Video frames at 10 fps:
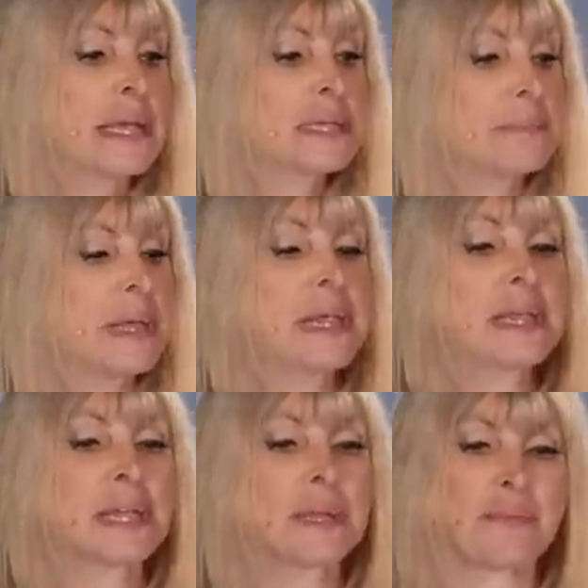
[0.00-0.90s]
is
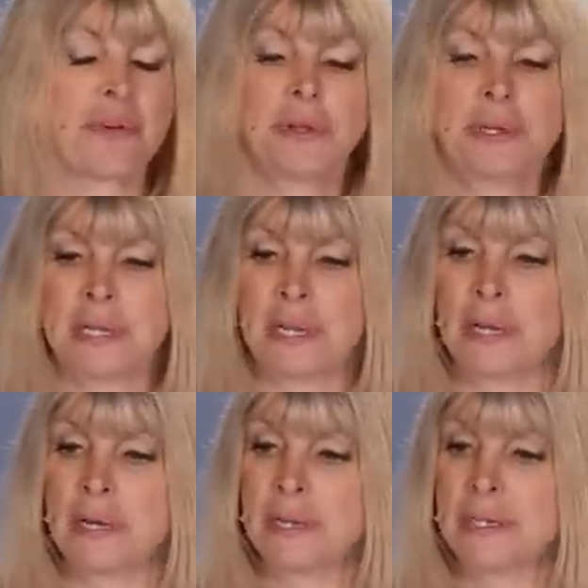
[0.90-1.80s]
making a
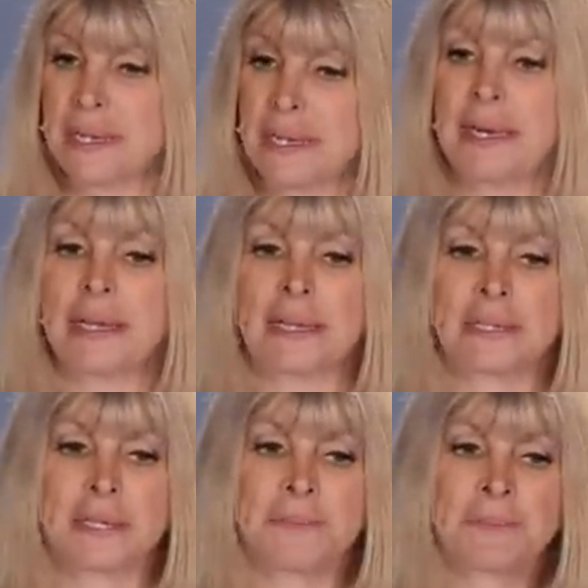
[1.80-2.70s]
protein to kill
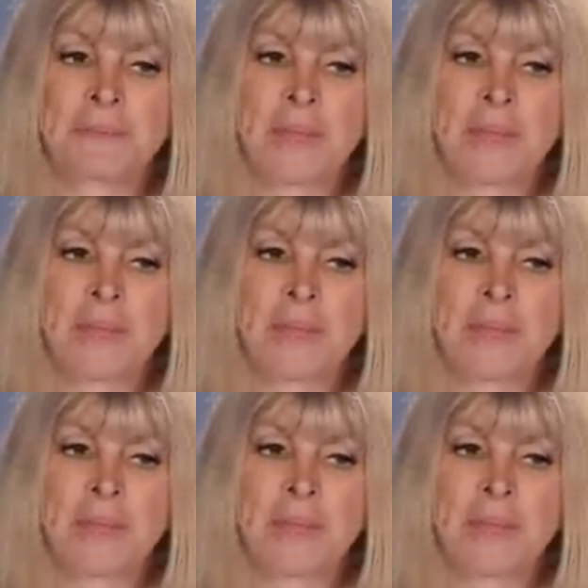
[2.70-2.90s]
it.